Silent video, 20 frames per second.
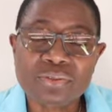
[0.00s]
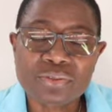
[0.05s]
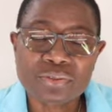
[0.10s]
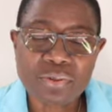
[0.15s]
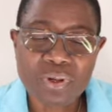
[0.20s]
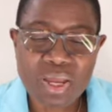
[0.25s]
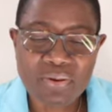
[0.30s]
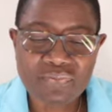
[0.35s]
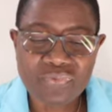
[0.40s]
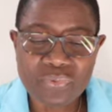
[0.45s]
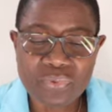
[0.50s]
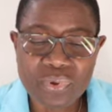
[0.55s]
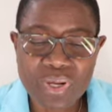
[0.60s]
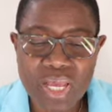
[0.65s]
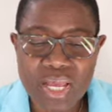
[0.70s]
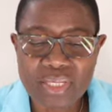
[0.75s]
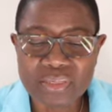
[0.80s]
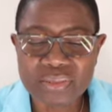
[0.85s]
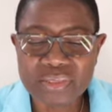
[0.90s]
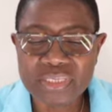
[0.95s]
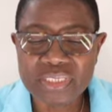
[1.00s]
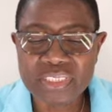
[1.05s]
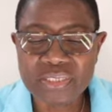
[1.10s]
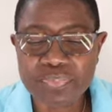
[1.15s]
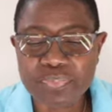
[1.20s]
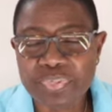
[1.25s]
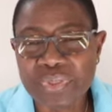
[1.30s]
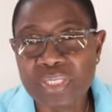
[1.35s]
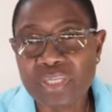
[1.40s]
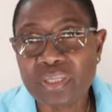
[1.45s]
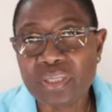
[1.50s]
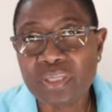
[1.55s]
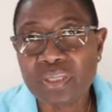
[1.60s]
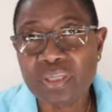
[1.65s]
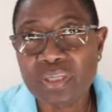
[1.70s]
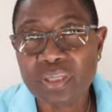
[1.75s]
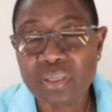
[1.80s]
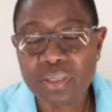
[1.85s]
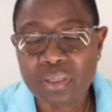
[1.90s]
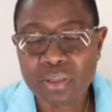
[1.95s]
Travel and tipping
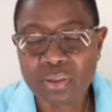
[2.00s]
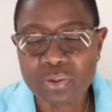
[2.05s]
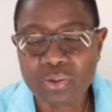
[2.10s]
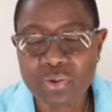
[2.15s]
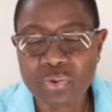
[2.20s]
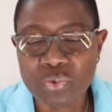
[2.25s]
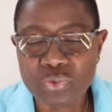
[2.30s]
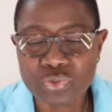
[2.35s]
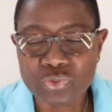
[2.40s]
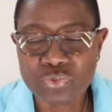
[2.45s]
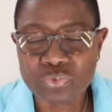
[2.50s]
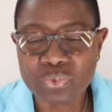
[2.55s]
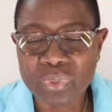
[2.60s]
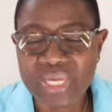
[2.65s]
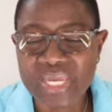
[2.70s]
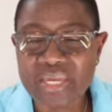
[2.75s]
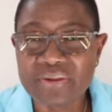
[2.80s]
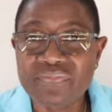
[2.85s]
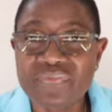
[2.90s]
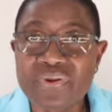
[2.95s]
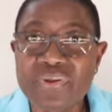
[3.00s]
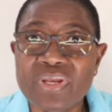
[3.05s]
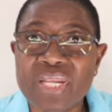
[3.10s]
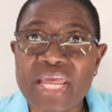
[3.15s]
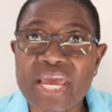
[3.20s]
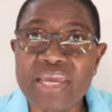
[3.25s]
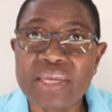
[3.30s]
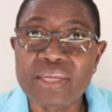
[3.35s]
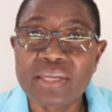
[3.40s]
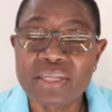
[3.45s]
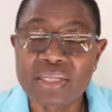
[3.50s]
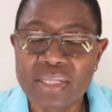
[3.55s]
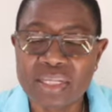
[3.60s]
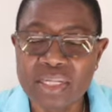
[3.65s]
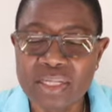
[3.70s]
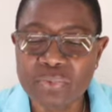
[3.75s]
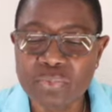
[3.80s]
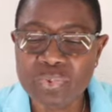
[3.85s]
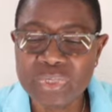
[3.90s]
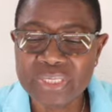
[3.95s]
go together like
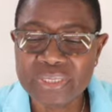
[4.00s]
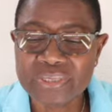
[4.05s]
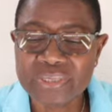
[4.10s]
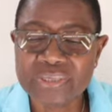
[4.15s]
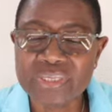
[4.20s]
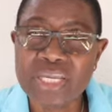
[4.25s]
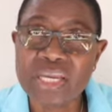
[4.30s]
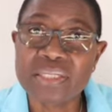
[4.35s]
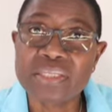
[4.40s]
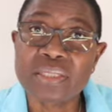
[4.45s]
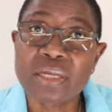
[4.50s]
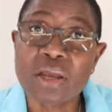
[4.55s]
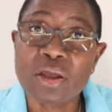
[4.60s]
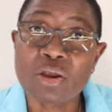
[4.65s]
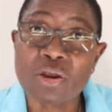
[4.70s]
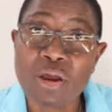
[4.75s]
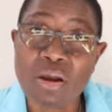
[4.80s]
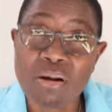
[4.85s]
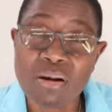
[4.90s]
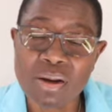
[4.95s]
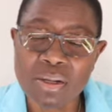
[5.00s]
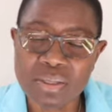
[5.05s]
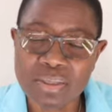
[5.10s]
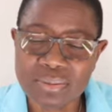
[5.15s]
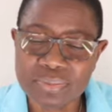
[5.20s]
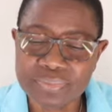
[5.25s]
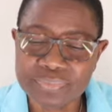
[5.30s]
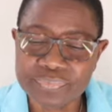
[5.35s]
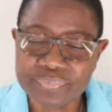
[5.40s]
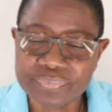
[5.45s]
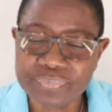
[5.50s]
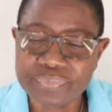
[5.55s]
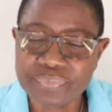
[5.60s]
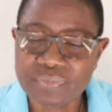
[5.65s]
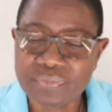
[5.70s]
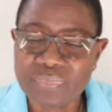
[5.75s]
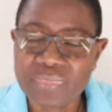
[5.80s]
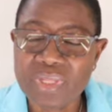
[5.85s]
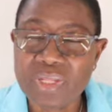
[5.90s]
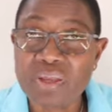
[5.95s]
Lewis and Clark.
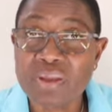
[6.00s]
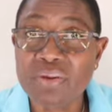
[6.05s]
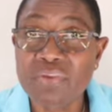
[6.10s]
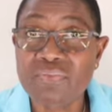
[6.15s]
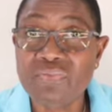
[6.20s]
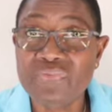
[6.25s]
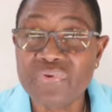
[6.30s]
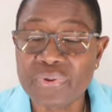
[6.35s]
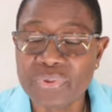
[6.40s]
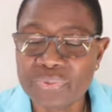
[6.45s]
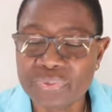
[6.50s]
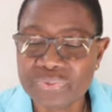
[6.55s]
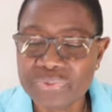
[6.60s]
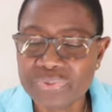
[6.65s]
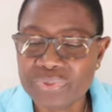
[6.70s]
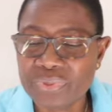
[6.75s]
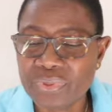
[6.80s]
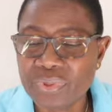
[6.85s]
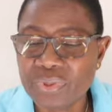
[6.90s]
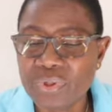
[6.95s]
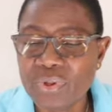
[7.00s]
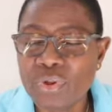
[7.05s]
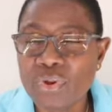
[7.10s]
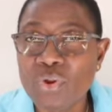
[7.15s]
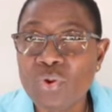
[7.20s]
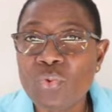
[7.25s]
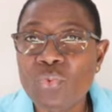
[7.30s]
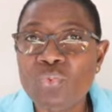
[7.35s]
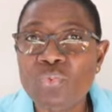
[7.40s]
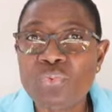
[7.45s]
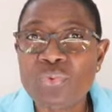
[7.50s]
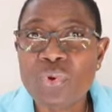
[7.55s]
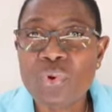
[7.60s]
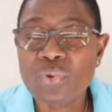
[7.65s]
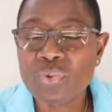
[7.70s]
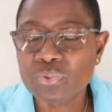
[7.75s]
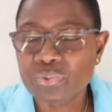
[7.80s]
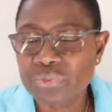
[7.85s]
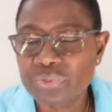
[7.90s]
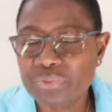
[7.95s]
Thus,
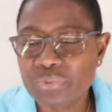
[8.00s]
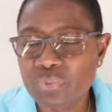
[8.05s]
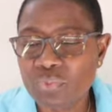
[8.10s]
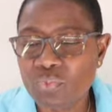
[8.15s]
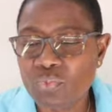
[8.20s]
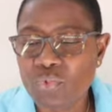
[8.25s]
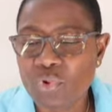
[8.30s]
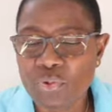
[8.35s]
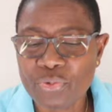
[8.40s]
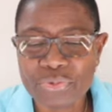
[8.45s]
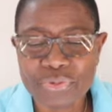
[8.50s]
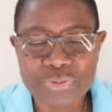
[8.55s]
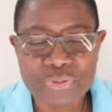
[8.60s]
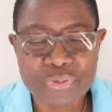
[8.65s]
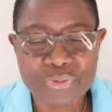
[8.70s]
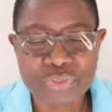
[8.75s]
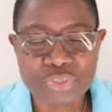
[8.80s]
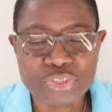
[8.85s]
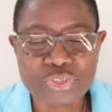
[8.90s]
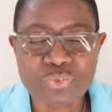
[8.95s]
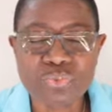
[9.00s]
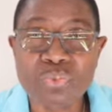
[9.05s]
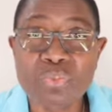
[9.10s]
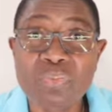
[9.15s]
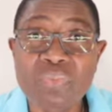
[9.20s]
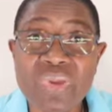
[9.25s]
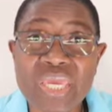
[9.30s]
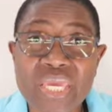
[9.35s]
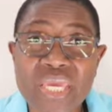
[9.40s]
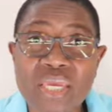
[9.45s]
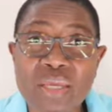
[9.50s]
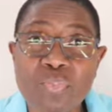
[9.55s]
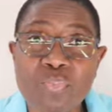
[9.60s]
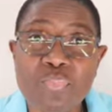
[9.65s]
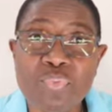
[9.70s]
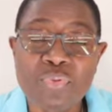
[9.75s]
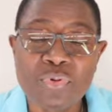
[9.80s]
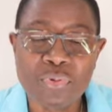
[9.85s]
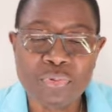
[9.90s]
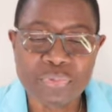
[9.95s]
road warriors should make a
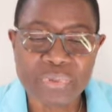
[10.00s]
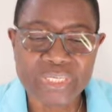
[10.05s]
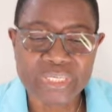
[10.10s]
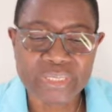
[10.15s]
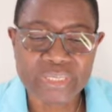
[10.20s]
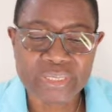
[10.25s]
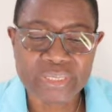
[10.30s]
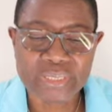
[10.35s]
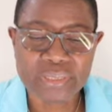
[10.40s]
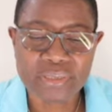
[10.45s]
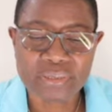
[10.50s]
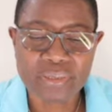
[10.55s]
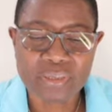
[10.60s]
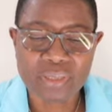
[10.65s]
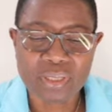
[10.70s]
point